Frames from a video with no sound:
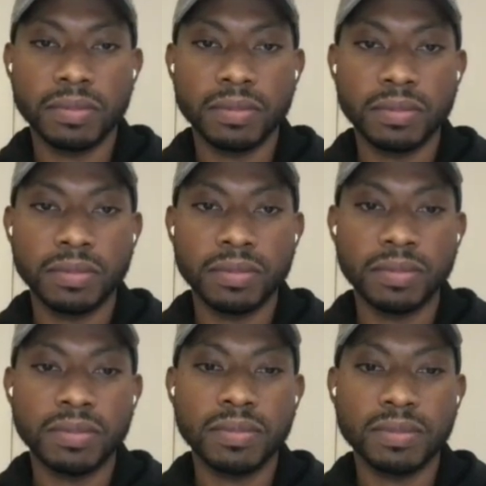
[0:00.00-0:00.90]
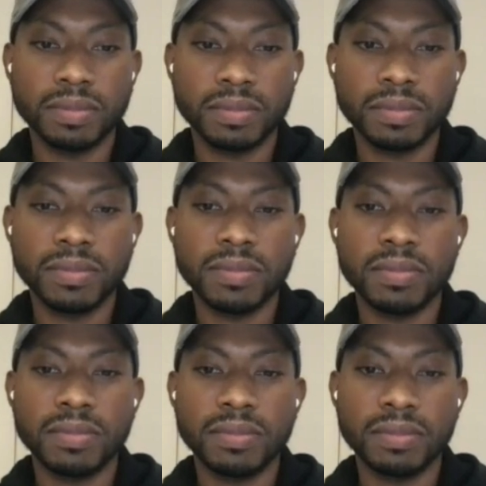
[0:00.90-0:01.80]

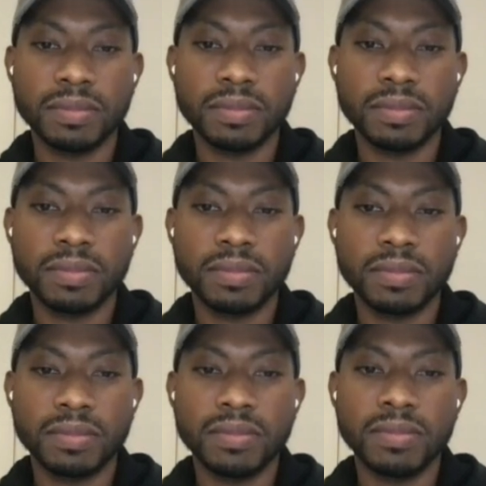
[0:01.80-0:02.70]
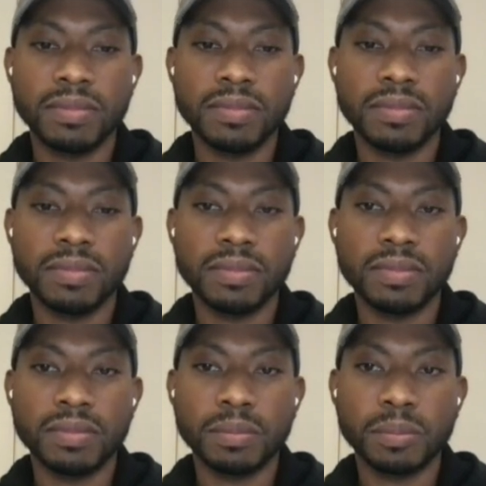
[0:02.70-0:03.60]

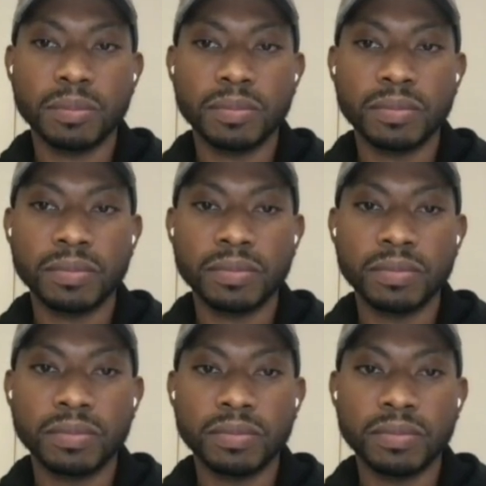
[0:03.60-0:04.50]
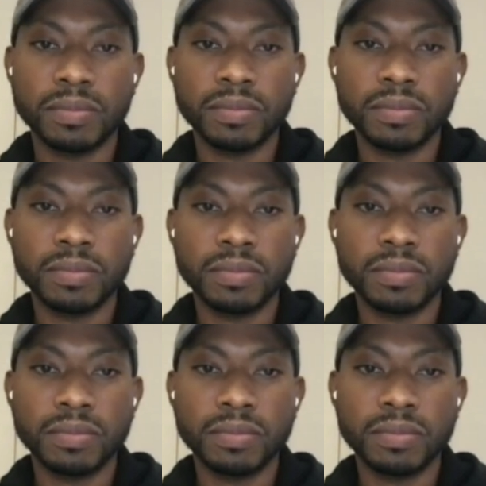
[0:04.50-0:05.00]
[no speech]